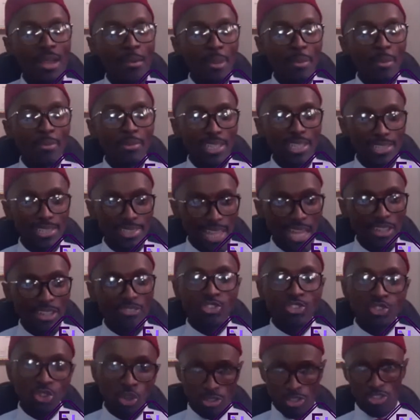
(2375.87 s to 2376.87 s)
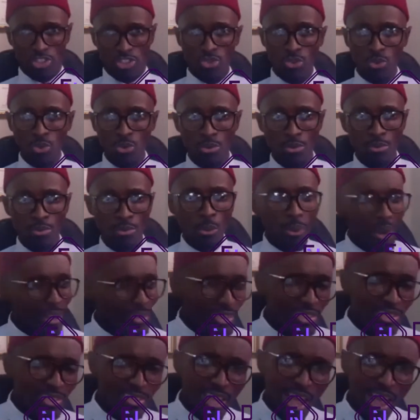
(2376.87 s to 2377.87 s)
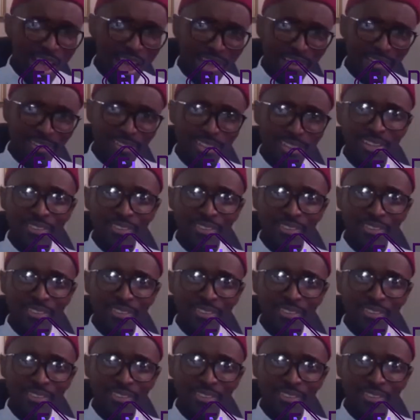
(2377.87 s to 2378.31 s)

people will start to notice you. What is this guy?